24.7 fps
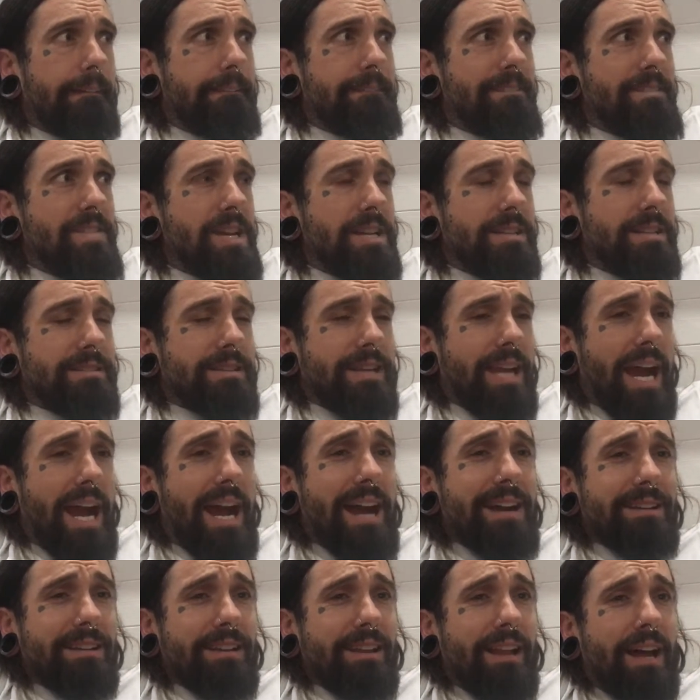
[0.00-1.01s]
It's
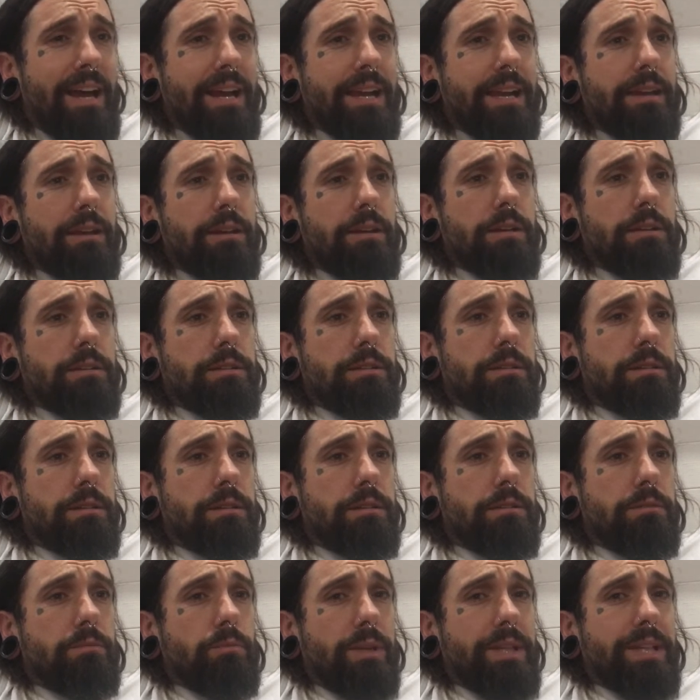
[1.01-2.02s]
kind of like
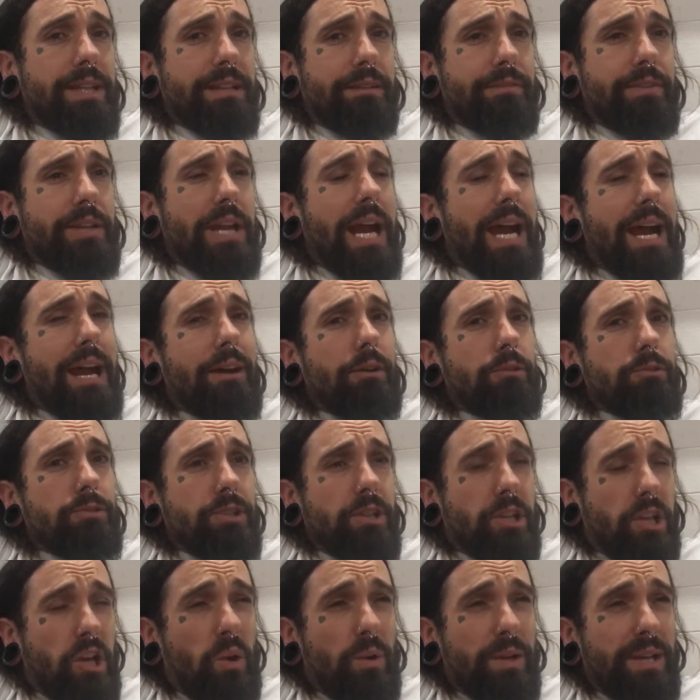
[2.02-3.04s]
when you live in a house
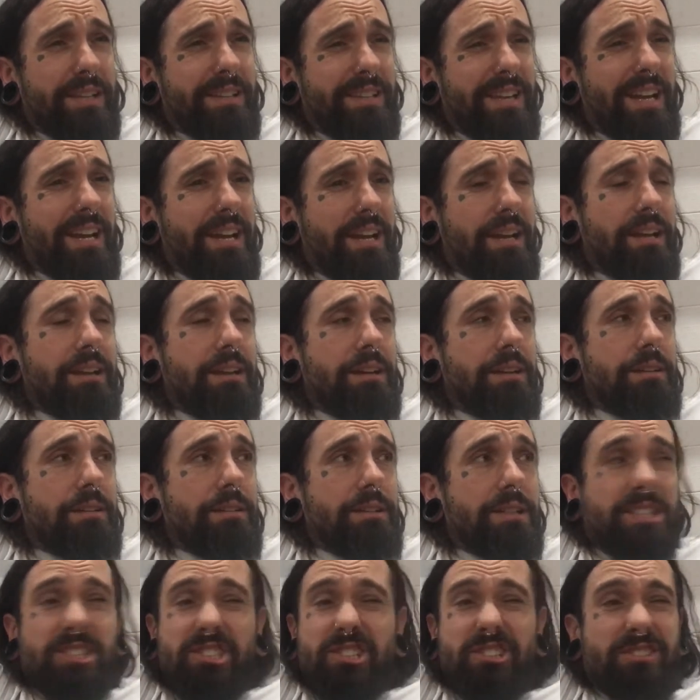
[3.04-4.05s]
and go on a date.
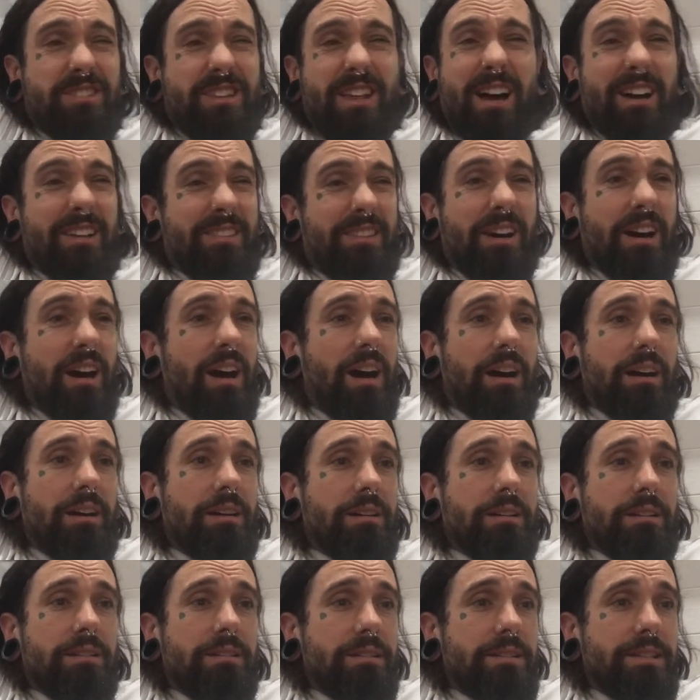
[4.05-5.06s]
It's just like that.
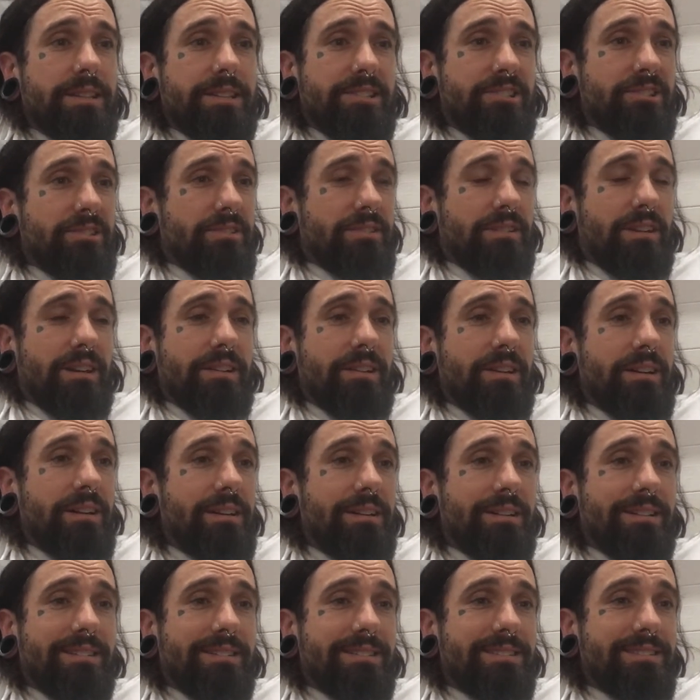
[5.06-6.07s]
Just like that.
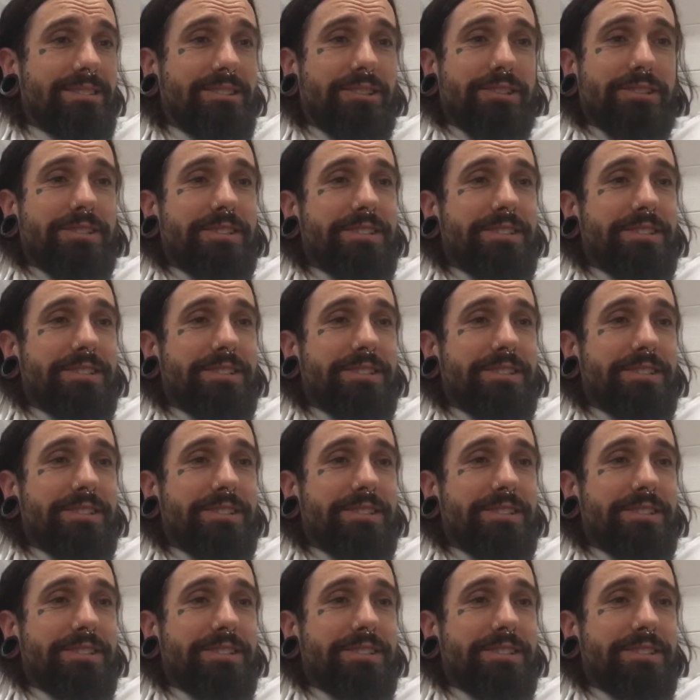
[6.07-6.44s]
Just the